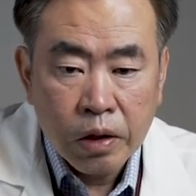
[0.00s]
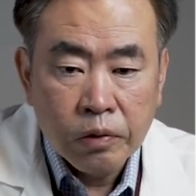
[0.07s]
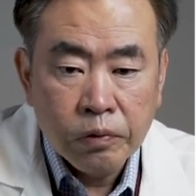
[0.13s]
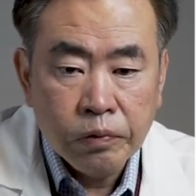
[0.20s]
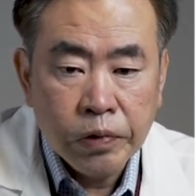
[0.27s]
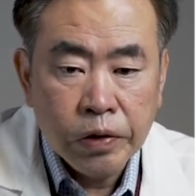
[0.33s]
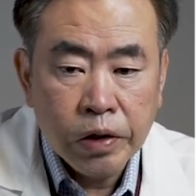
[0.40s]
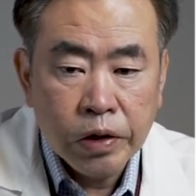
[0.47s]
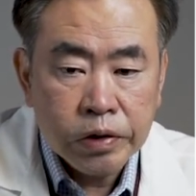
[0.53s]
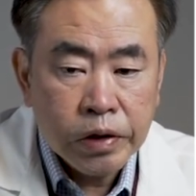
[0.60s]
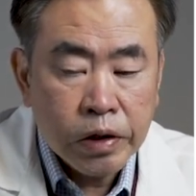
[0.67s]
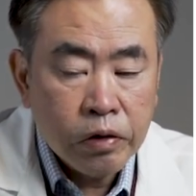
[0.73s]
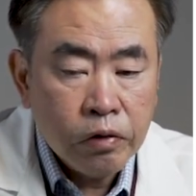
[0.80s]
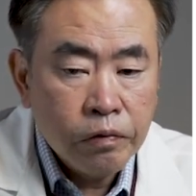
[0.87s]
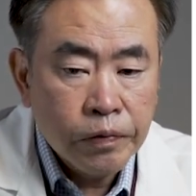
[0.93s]
We looked
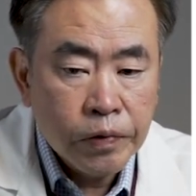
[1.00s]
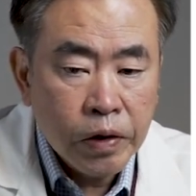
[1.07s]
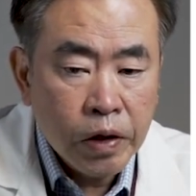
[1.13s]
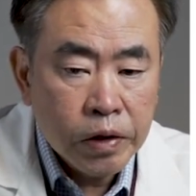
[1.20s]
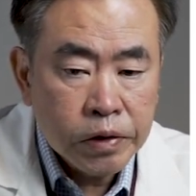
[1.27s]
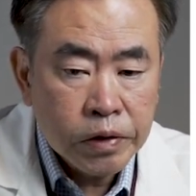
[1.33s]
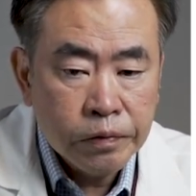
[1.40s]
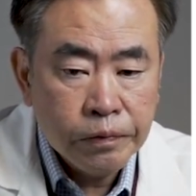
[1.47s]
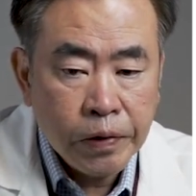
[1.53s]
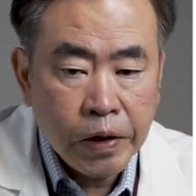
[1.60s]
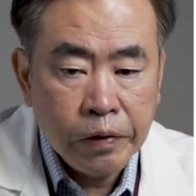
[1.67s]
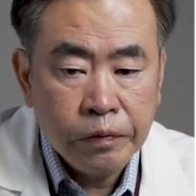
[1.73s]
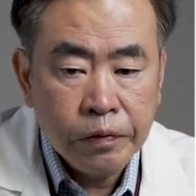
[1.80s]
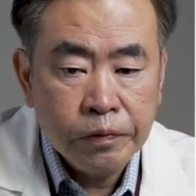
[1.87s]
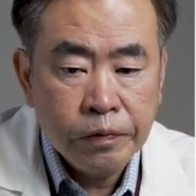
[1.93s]
at overall
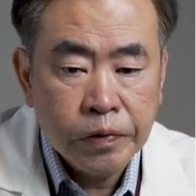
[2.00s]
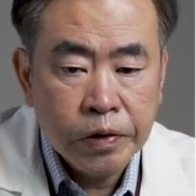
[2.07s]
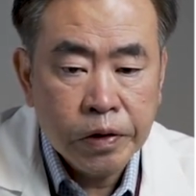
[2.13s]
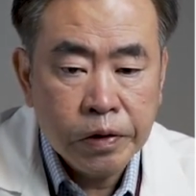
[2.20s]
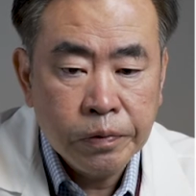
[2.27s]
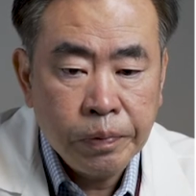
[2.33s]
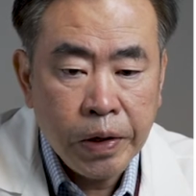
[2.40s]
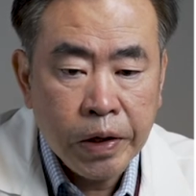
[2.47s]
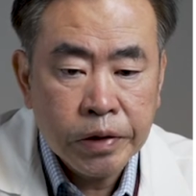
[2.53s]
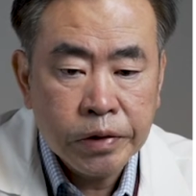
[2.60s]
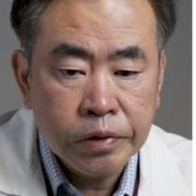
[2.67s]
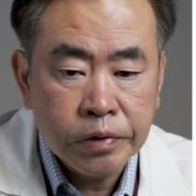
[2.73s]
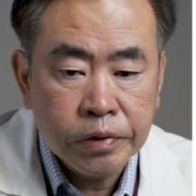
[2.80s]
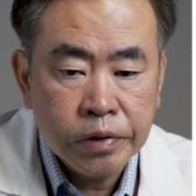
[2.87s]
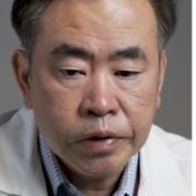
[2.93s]
survival for these
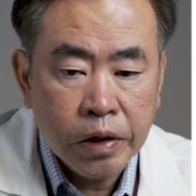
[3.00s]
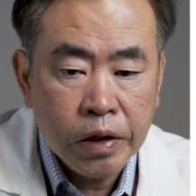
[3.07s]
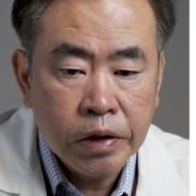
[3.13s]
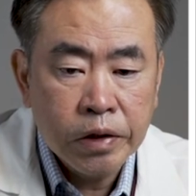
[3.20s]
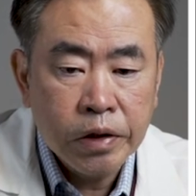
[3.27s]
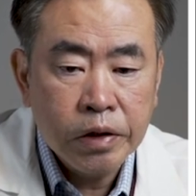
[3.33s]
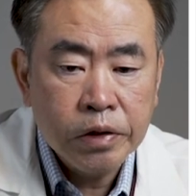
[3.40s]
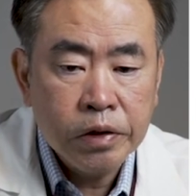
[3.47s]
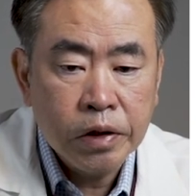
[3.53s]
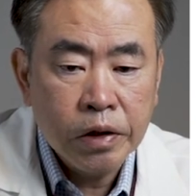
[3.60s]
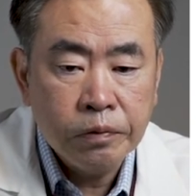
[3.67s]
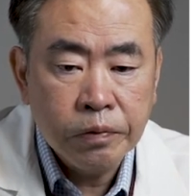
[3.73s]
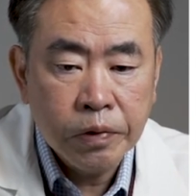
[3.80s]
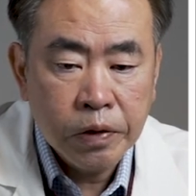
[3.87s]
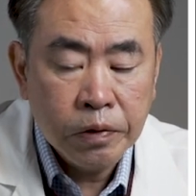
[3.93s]
patients, and these
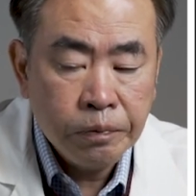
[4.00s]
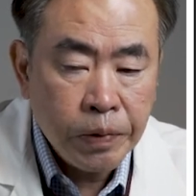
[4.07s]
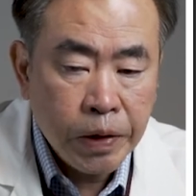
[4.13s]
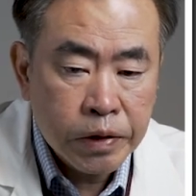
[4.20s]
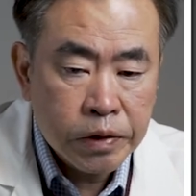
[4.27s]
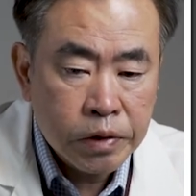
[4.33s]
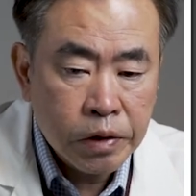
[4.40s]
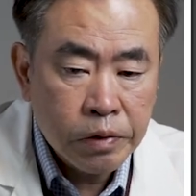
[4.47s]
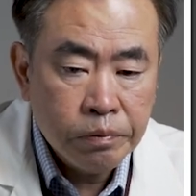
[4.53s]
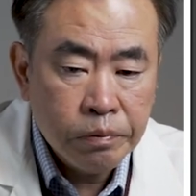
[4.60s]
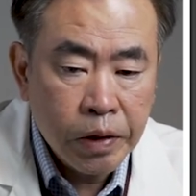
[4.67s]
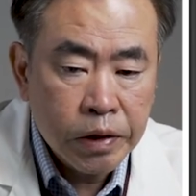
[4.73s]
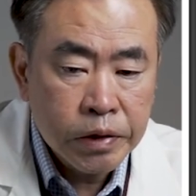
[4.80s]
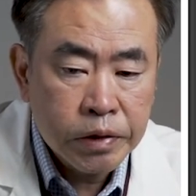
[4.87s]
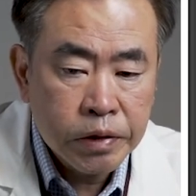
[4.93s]
are basically
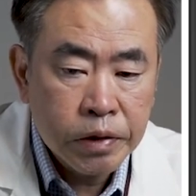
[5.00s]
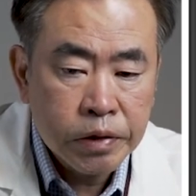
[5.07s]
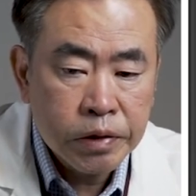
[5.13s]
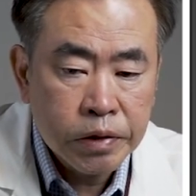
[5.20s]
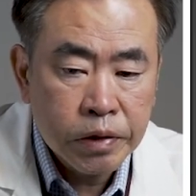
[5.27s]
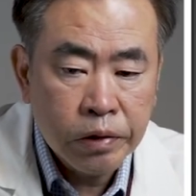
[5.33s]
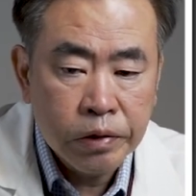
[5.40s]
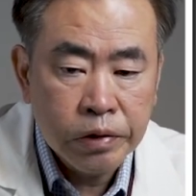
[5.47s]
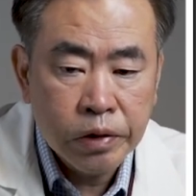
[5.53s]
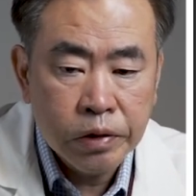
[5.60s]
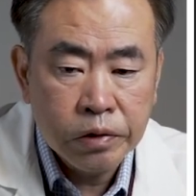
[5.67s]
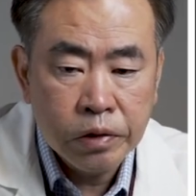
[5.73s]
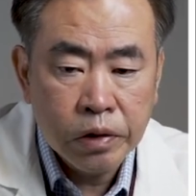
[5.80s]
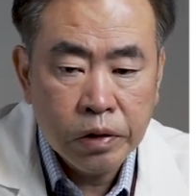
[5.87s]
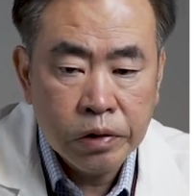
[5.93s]
months since starting
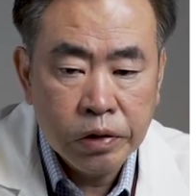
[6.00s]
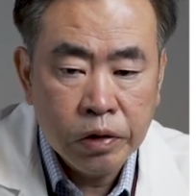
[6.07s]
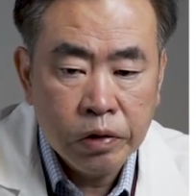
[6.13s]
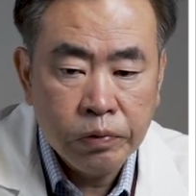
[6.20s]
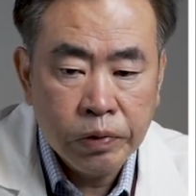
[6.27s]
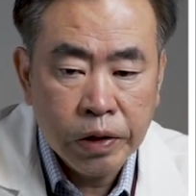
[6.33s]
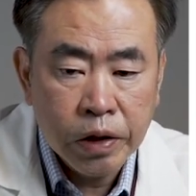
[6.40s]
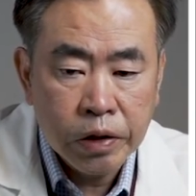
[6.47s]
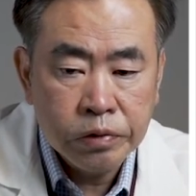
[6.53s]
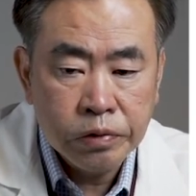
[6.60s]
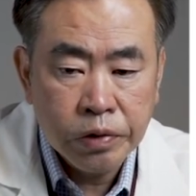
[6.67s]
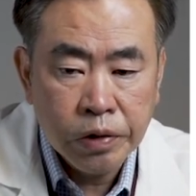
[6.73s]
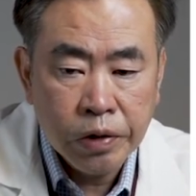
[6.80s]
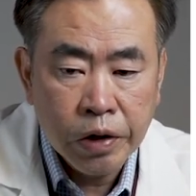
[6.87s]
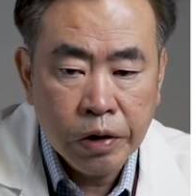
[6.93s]
the
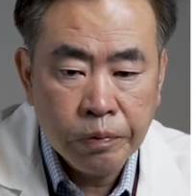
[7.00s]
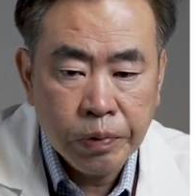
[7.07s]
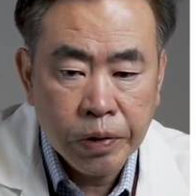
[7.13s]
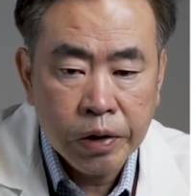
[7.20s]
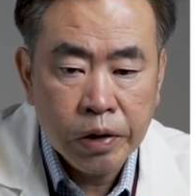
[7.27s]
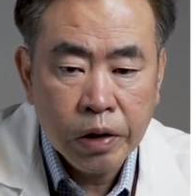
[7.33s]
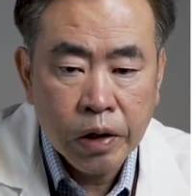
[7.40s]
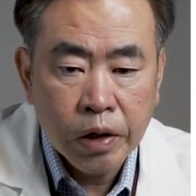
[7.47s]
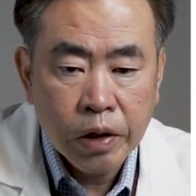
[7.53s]
Neo-100 therapy.